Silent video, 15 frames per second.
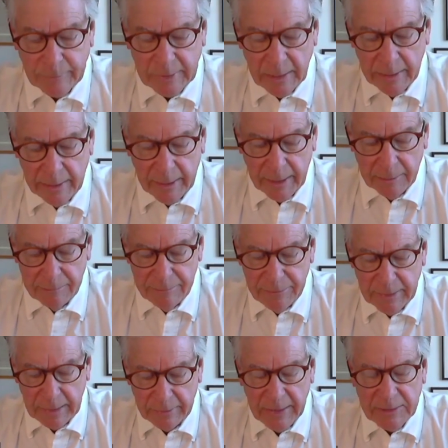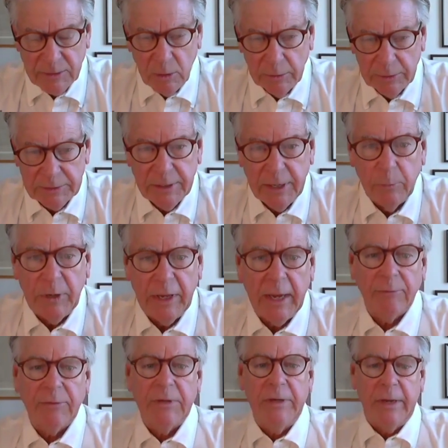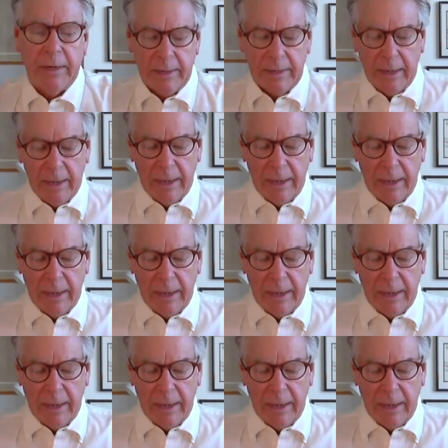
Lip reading: that's all the time we have today.